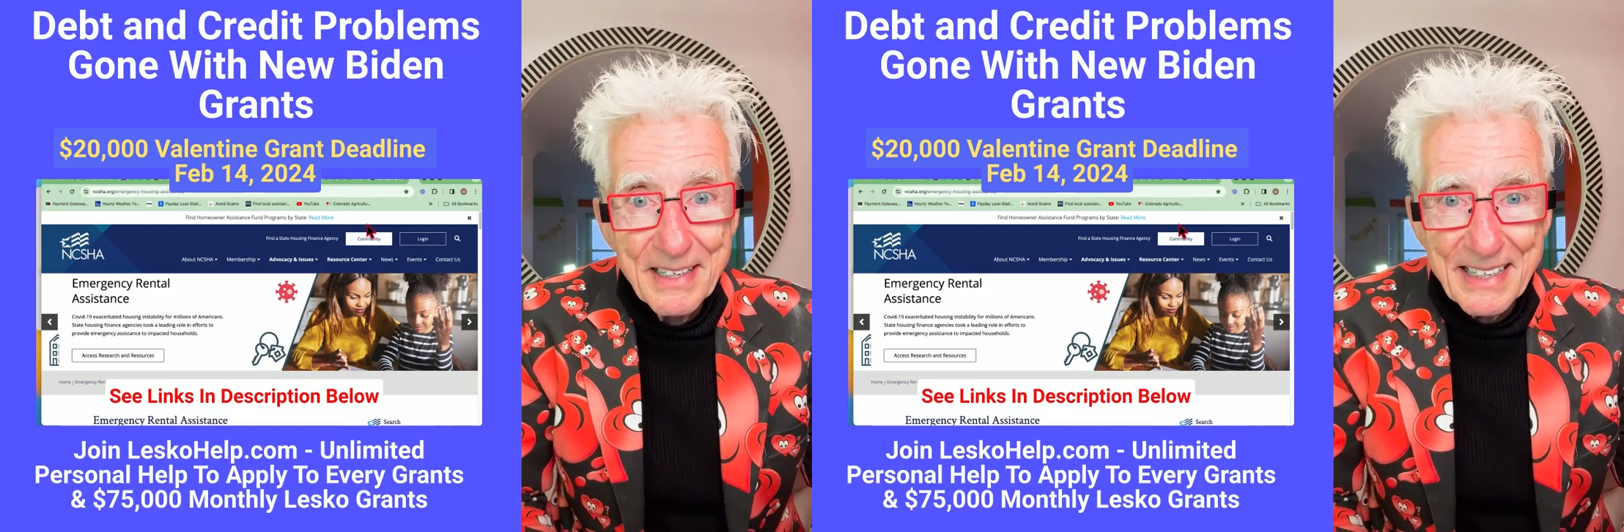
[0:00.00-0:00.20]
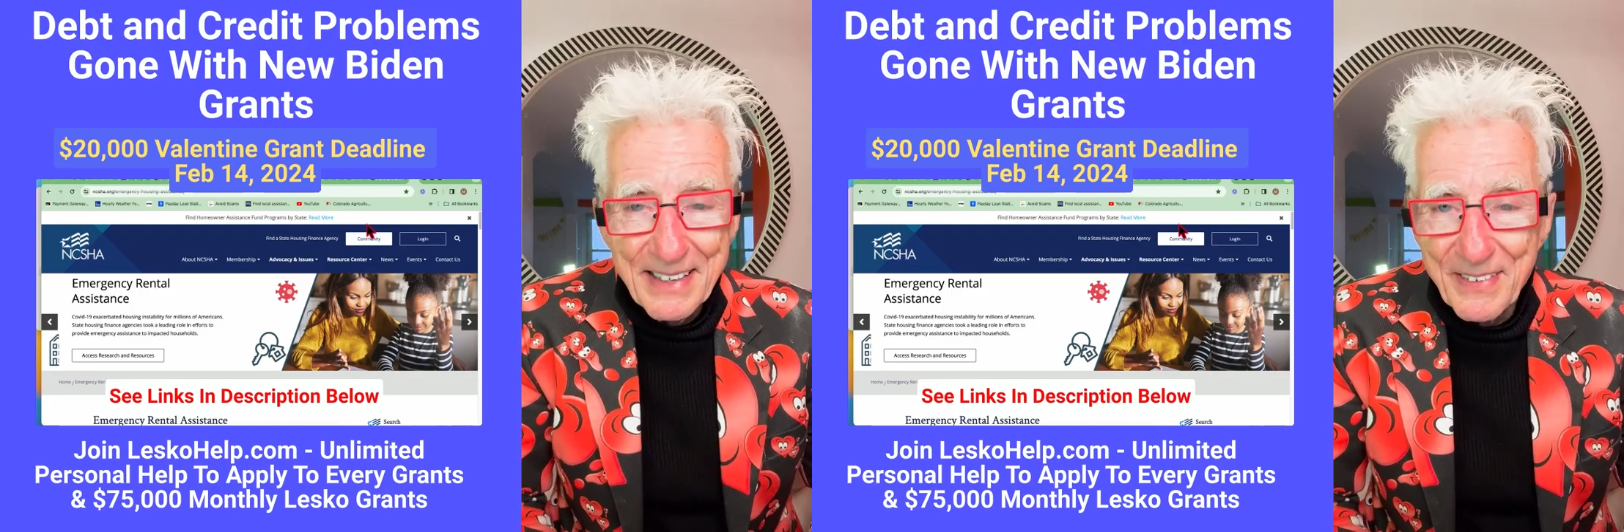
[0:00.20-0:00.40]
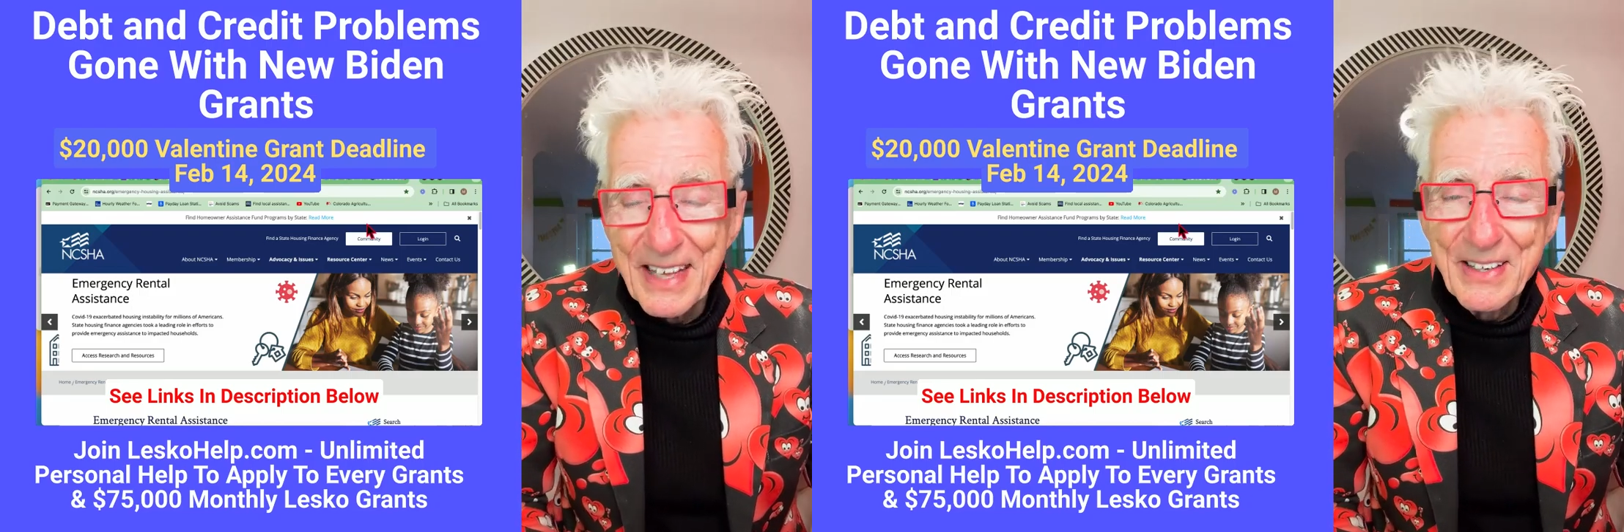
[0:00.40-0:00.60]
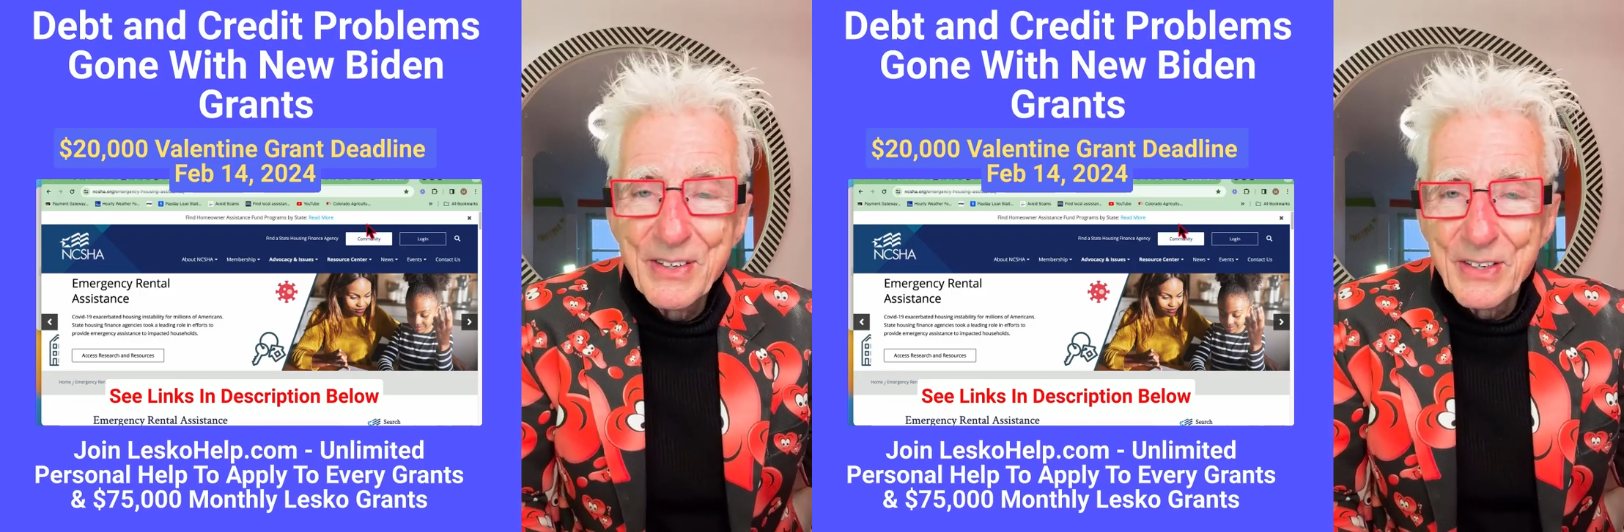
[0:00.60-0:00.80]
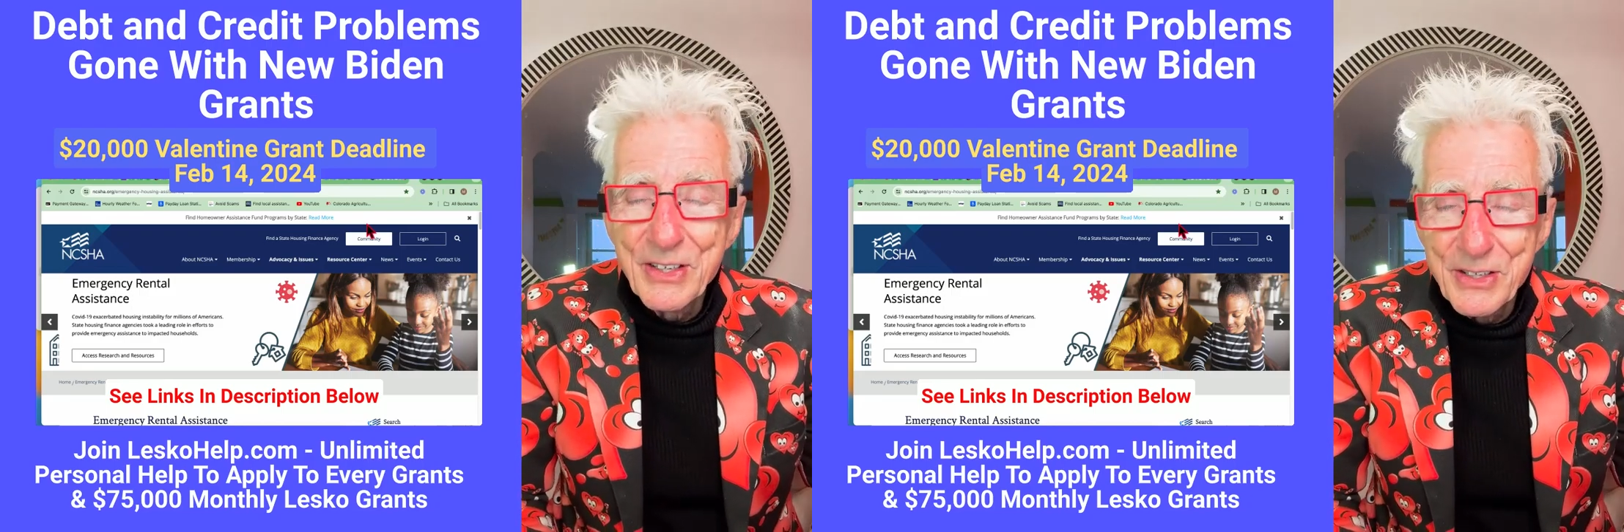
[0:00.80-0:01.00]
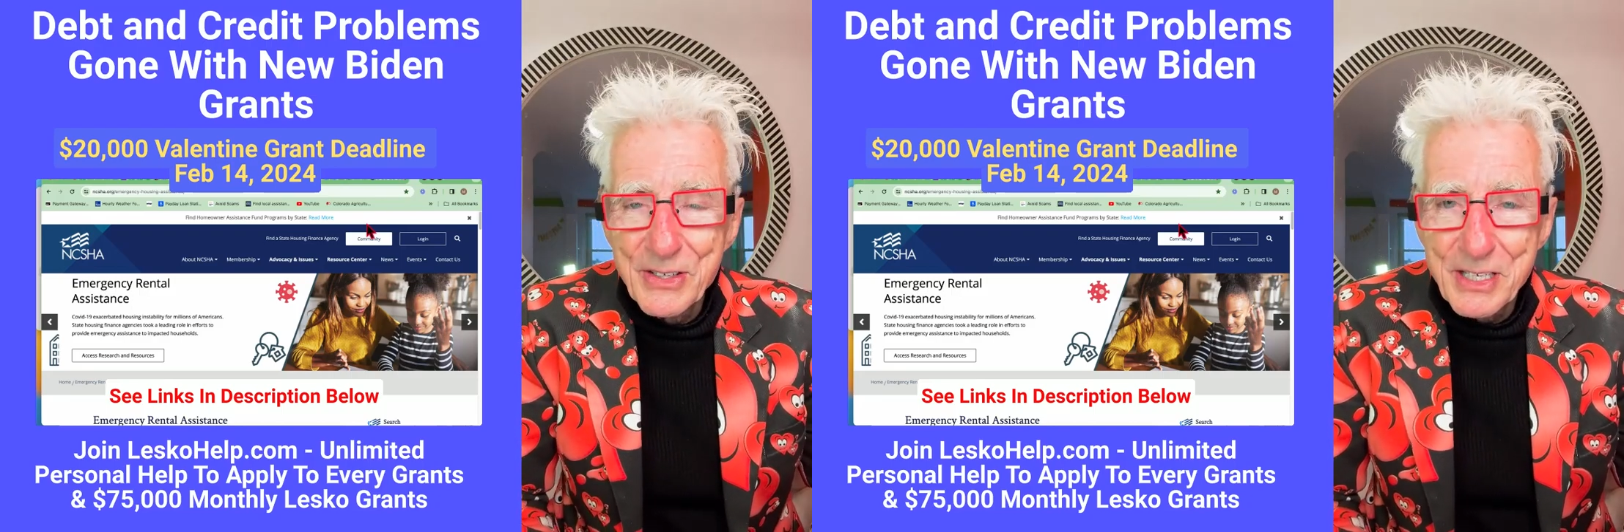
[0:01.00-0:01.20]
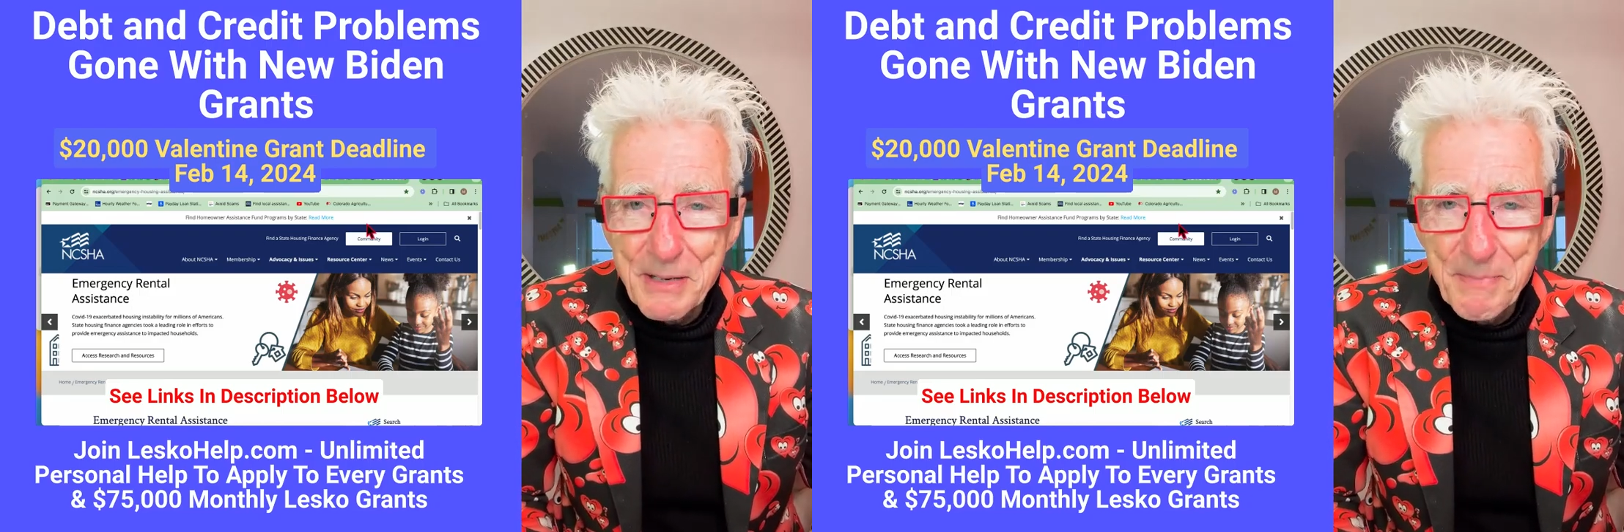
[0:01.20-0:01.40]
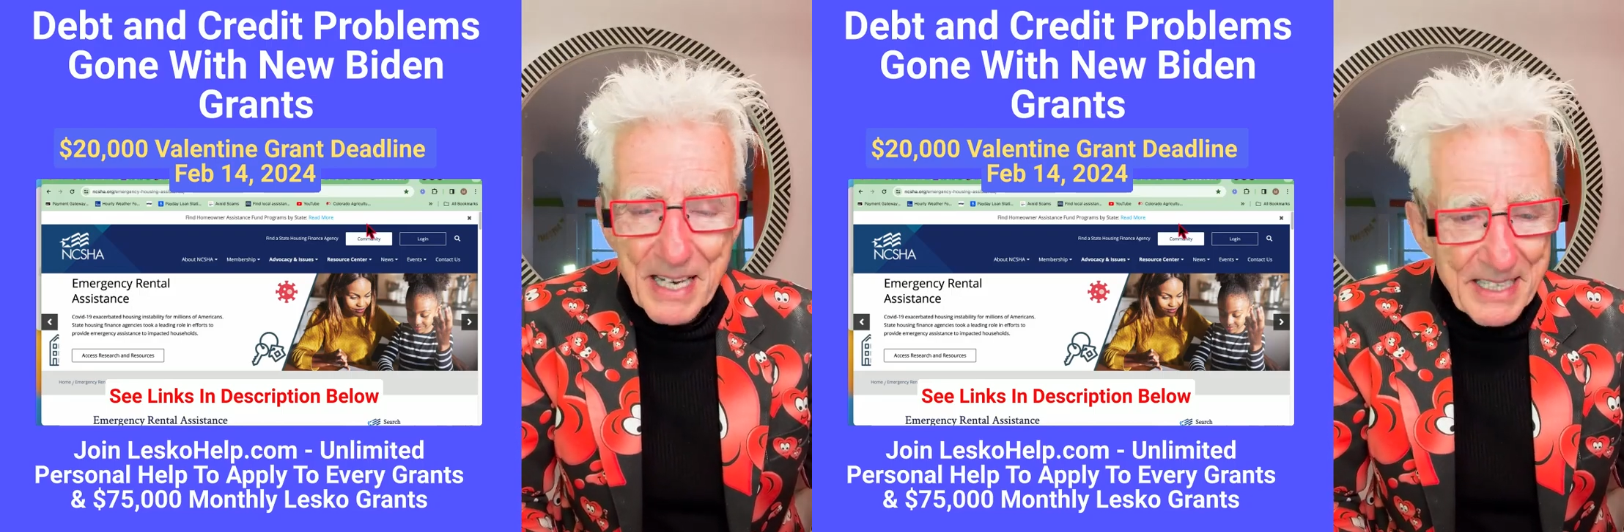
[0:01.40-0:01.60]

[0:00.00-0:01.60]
you know, that you could use to pay